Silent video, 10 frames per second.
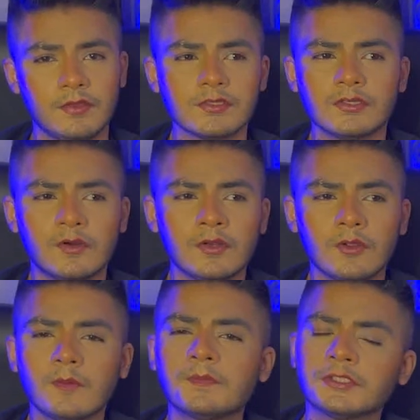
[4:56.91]
So
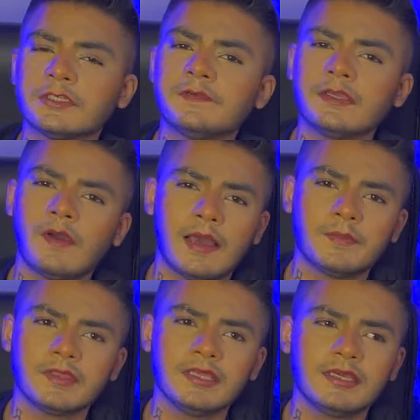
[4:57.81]
don't push away your
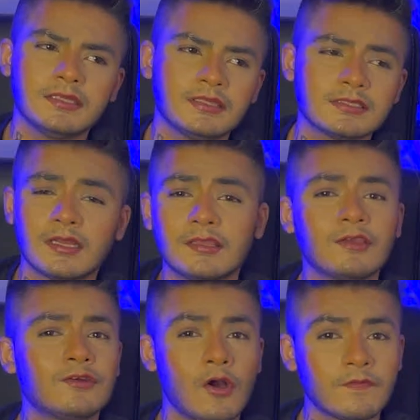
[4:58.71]
apathy. There's nothing
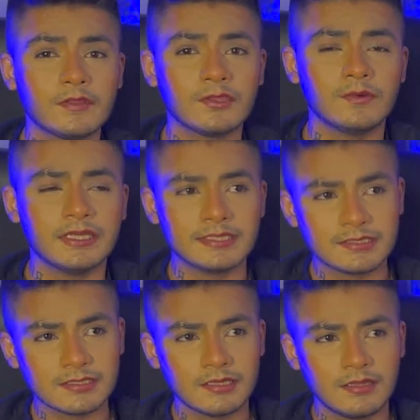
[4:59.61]
wrong with you.
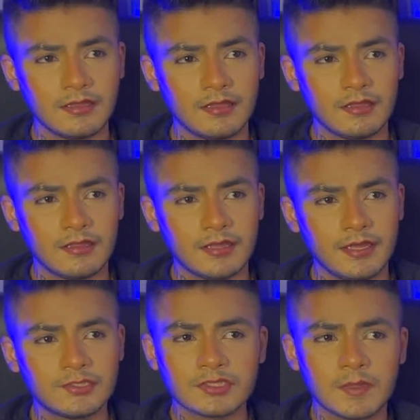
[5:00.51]
It's
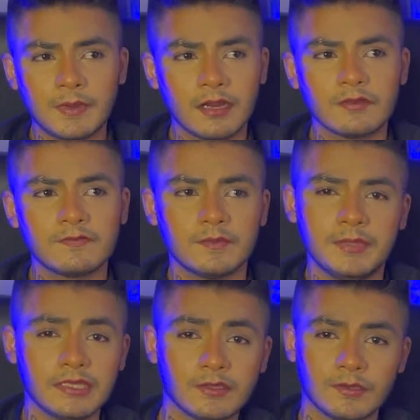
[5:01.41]
just a part of
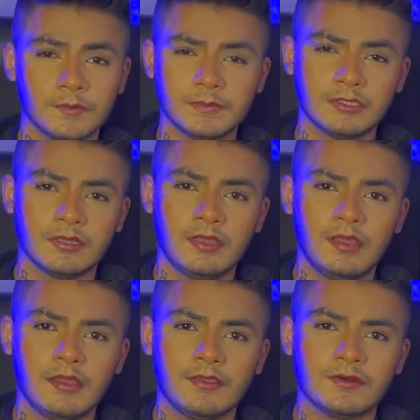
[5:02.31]
being human.
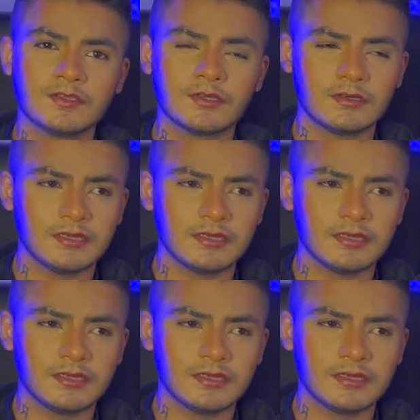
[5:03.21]
So